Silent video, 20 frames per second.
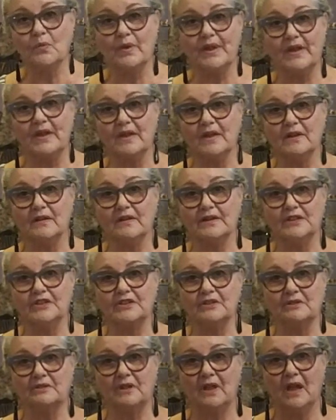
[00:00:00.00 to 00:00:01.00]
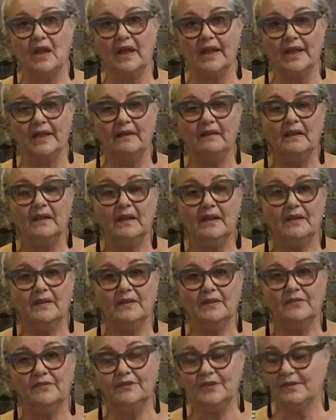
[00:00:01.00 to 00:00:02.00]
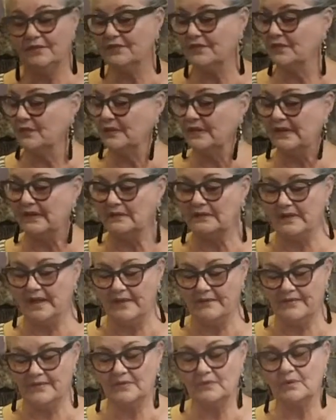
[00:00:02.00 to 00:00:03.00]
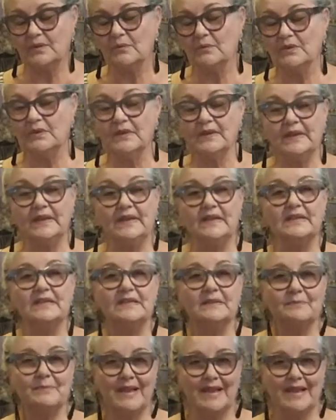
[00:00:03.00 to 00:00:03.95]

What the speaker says: week here in July, the 5th through the 11th, we're looking at some